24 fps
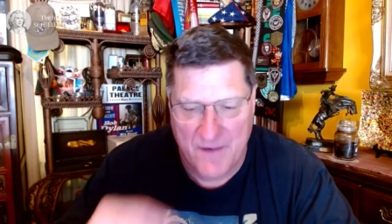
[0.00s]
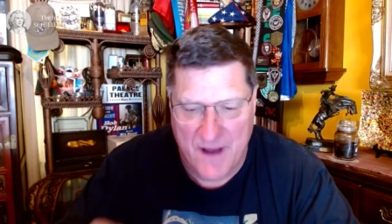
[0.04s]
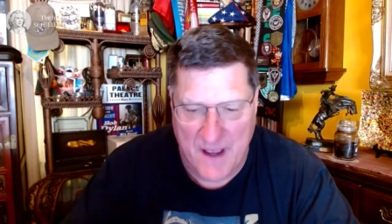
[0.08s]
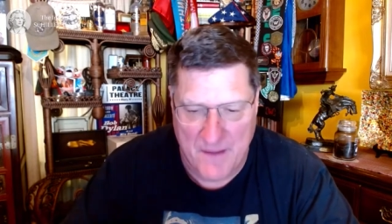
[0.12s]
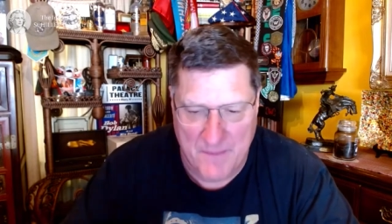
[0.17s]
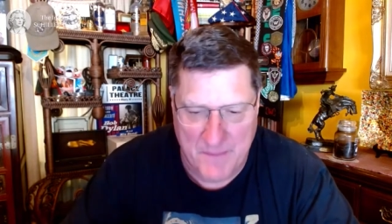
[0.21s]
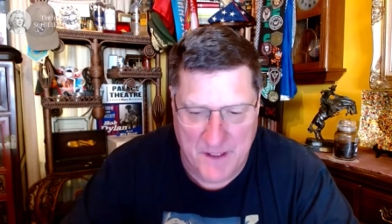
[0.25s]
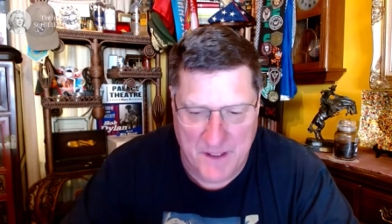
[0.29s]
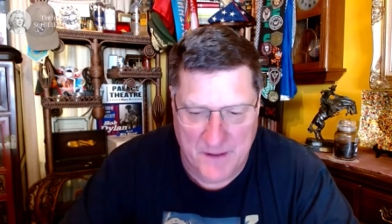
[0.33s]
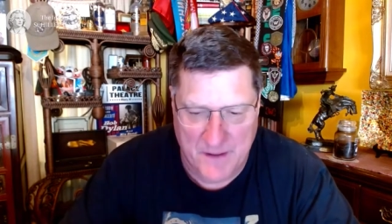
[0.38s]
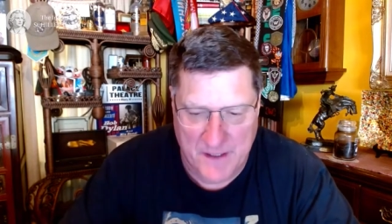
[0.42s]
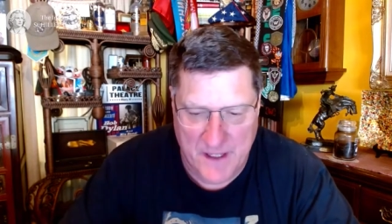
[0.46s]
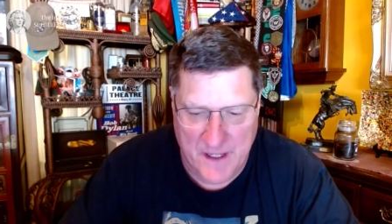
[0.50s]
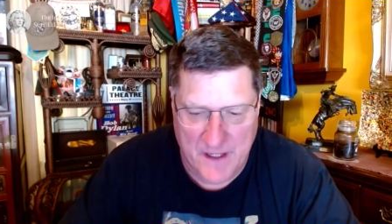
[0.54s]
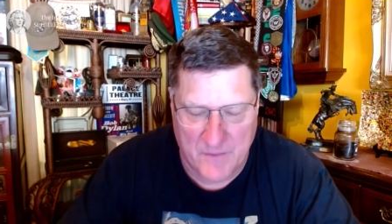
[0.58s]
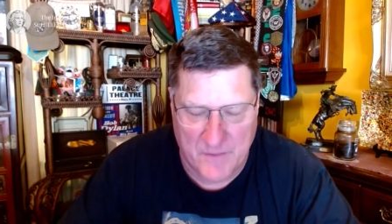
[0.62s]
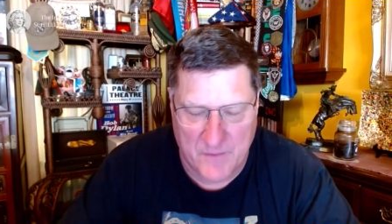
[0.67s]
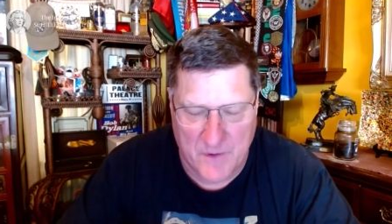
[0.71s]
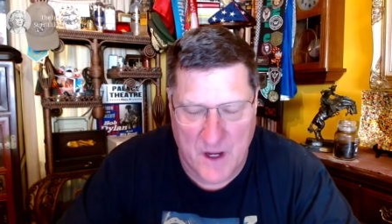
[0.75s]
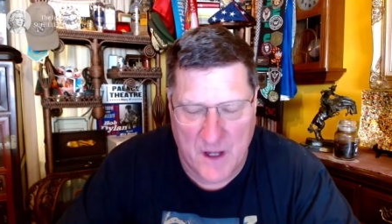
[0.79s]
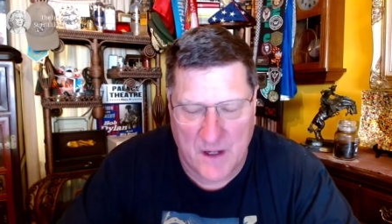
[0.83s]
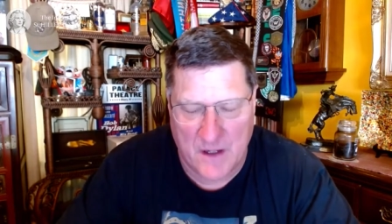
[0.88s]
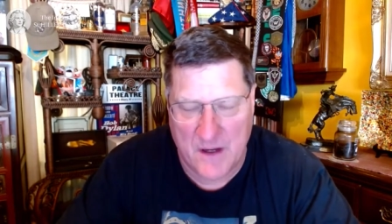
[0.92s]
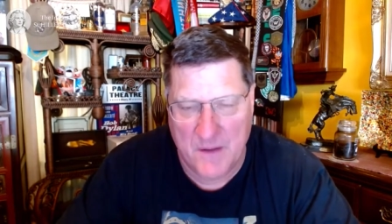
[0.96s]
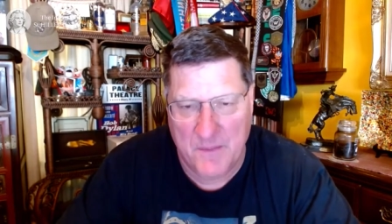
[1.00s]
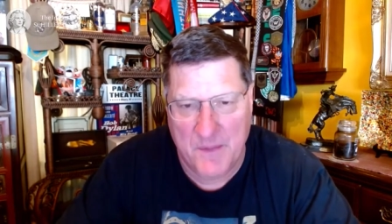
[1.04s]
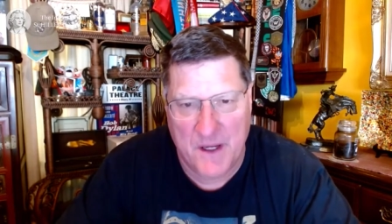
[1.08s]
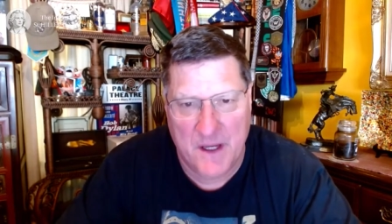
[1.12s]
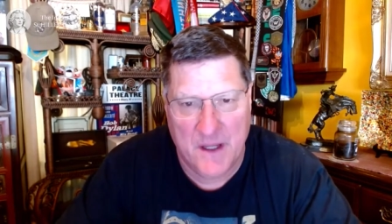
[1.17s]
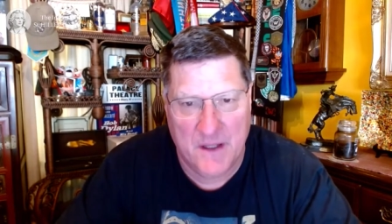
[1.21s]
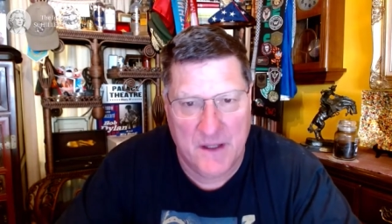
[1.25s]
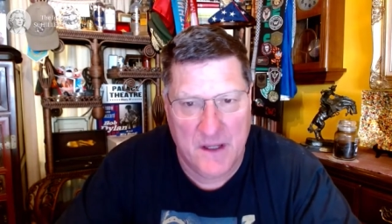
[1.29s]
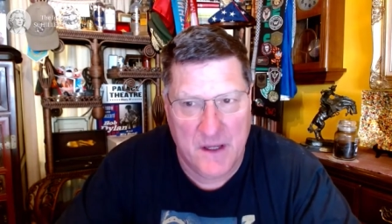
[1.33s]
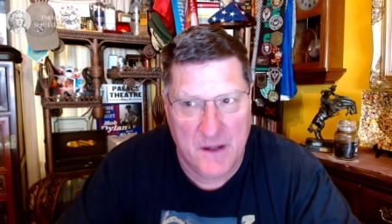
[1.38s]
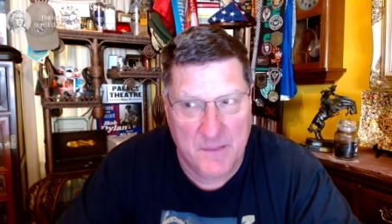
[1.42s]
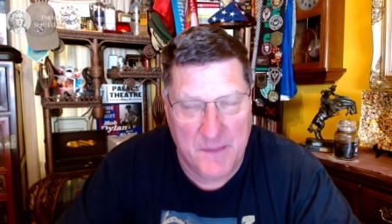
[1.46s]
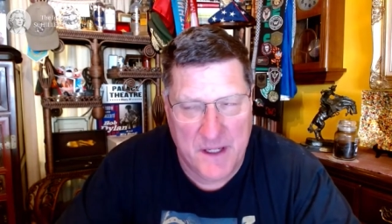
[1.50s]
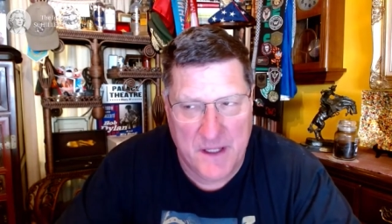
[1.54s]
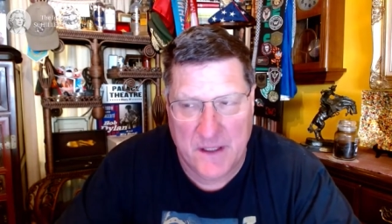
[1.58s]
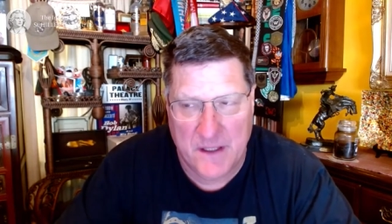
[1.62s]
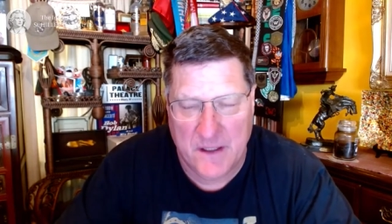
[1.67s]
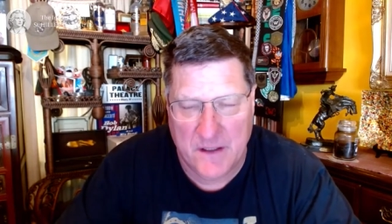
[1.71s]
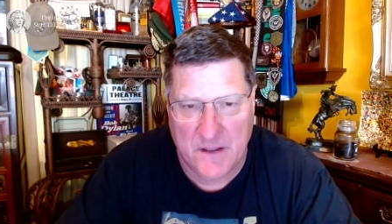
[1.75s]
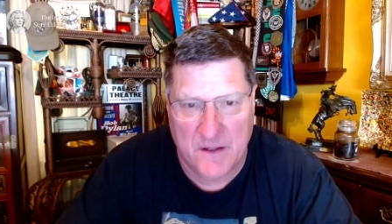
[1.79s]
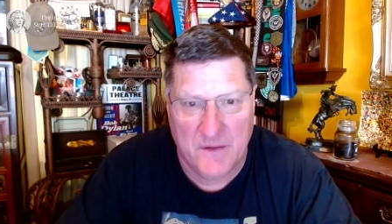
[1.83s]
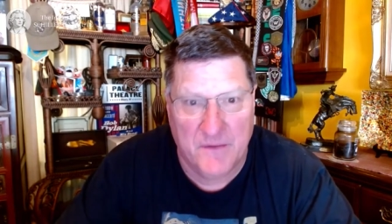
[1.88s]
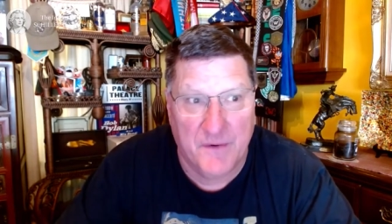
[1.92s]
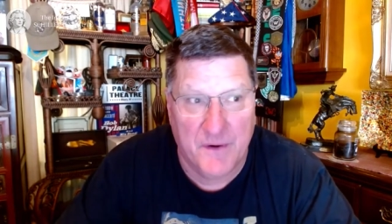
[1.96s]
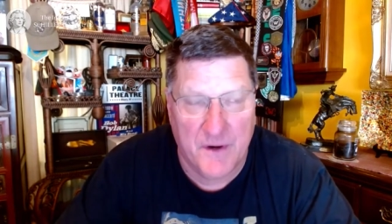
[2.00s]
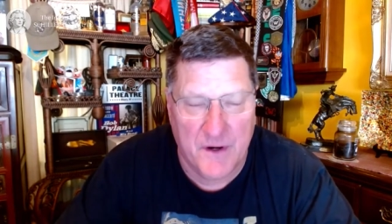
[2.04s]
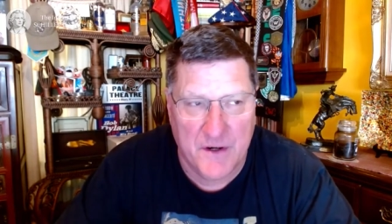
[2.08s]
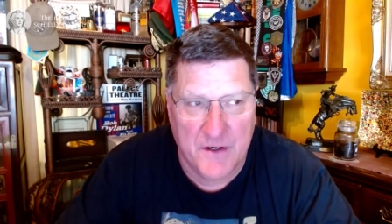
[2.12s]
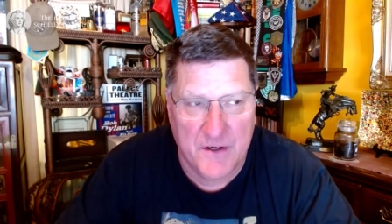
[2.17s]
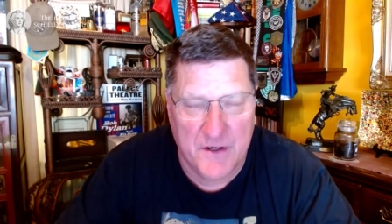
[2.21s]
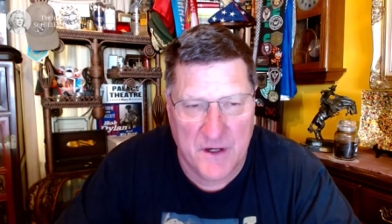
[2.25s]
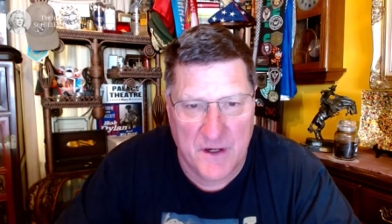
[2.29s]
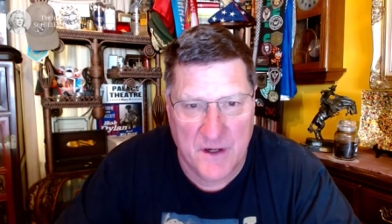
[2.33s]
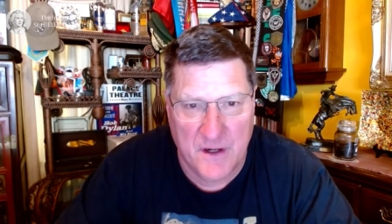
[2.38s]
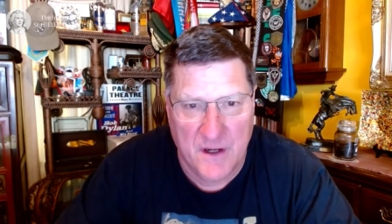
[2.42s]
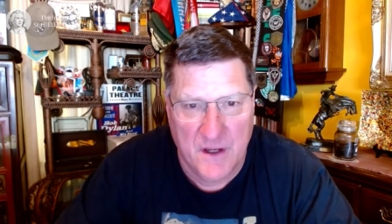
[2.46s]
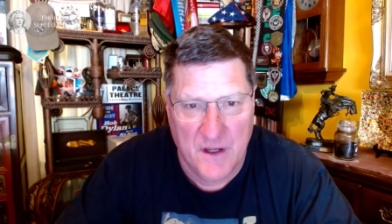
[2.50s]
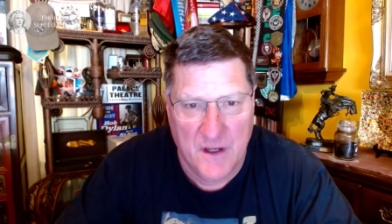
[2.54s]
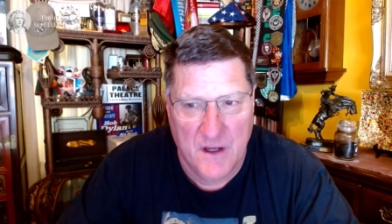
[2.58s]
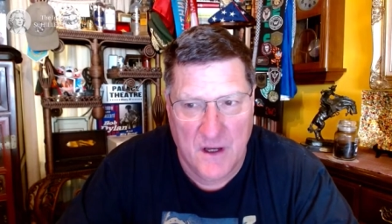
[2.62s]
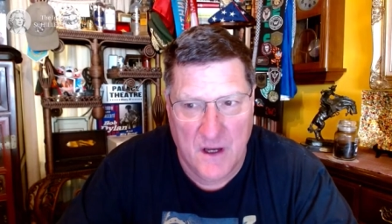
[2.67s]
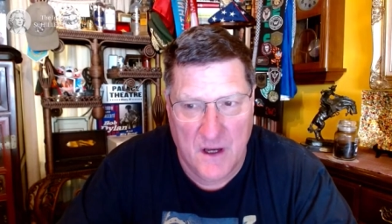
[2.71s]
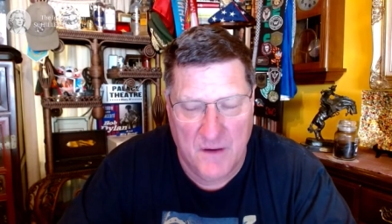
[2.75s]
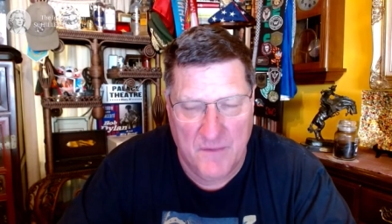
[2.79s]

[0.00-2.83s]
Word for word: viability, and Iran can begin the immediate diversion